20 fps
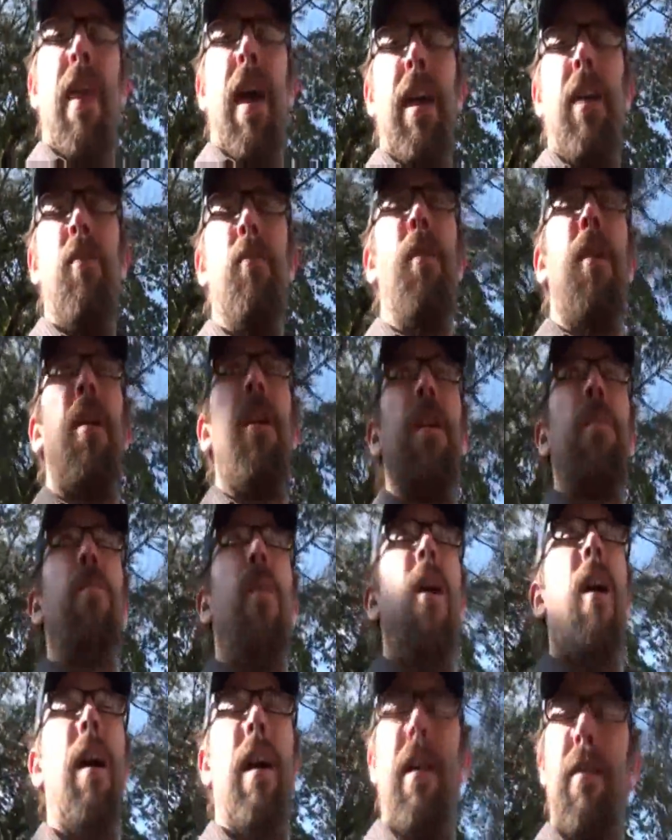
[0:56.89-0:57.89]
Thank you,
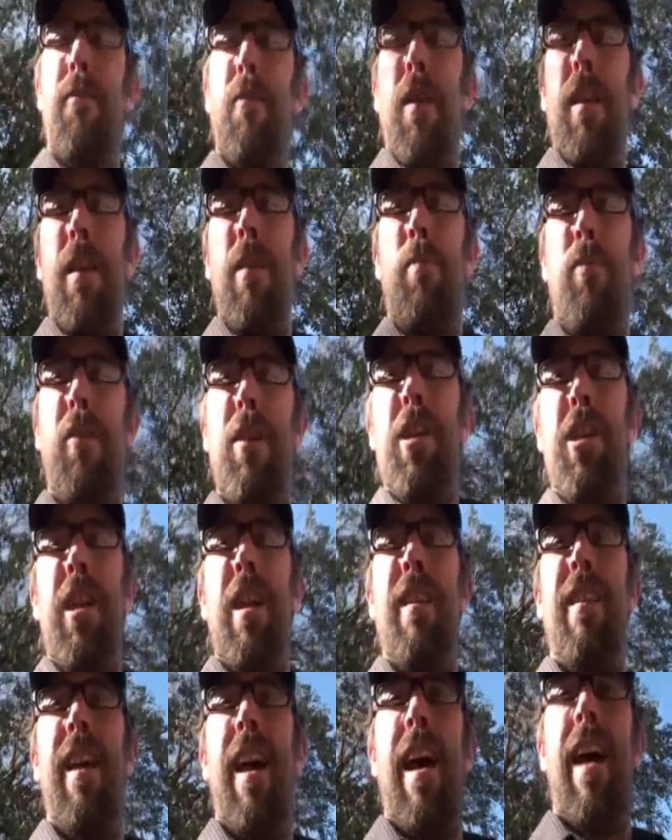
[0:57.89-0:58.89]
Ernie Boch. I really
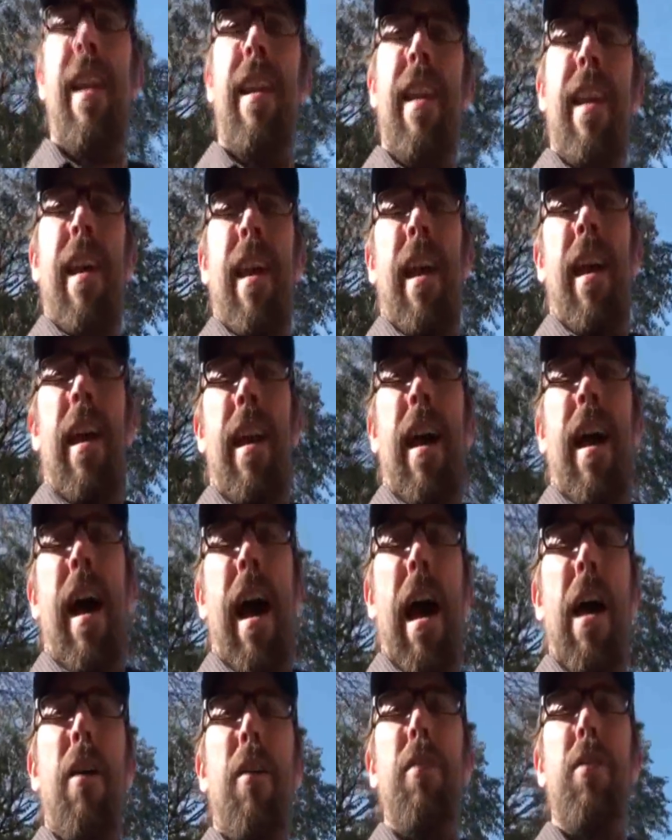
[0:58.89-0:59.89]
appreciate that, and
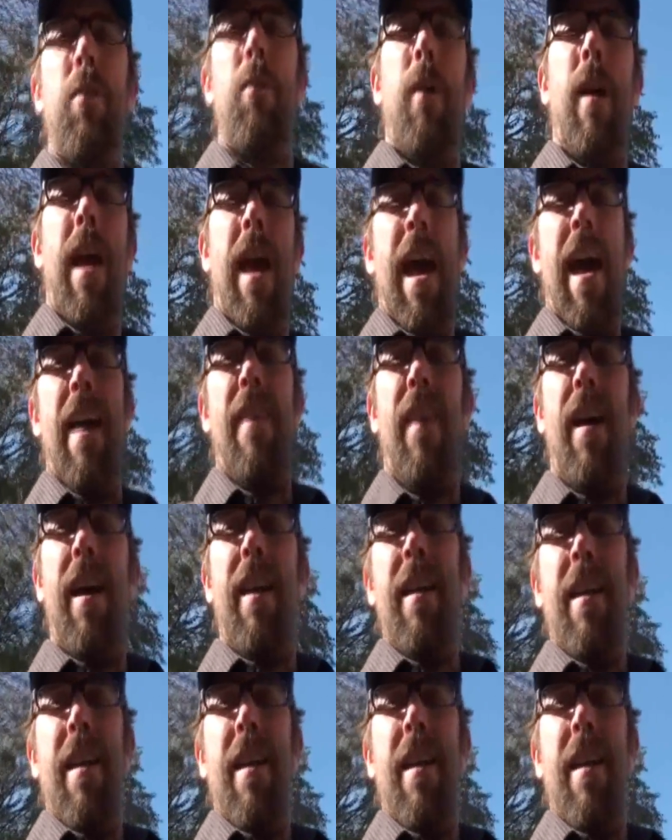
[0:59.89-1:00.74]
I also want to add